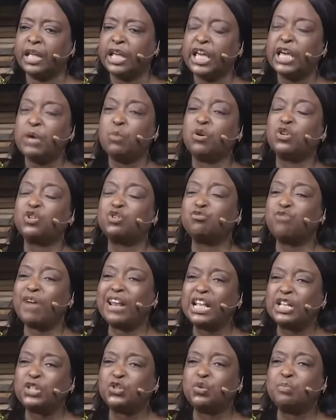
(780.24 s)
He was
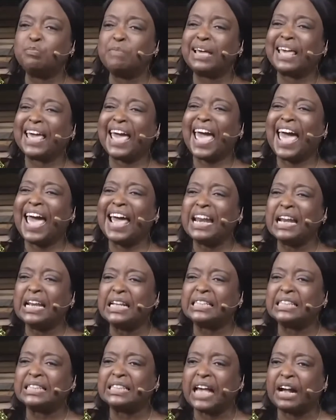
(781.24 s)
ready to make any
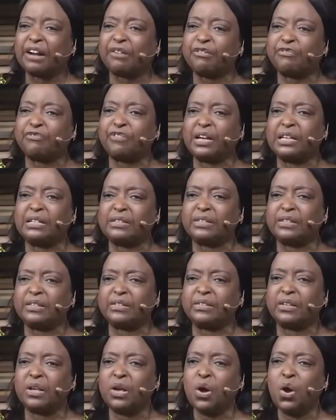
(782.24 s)

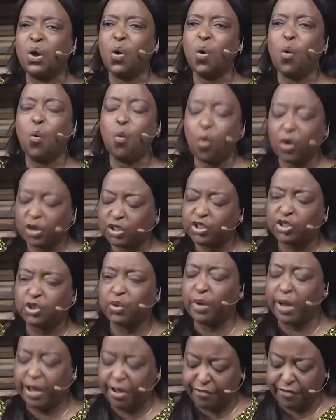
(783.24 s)
sacrifices
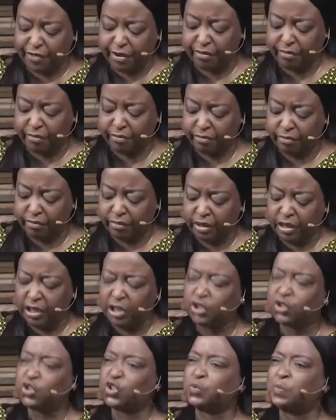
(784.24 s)
whatsoever
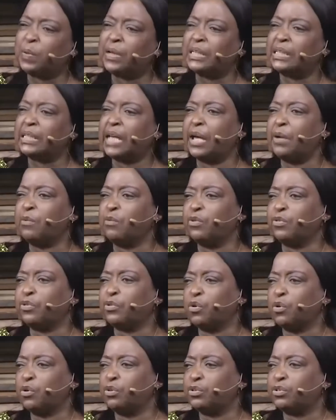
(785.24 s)
to spend time with
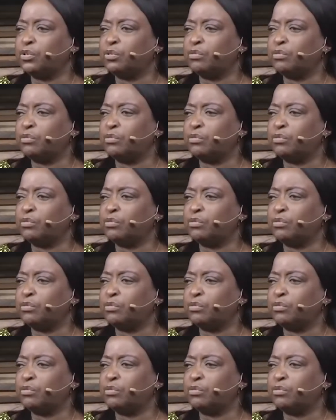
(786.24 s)
God.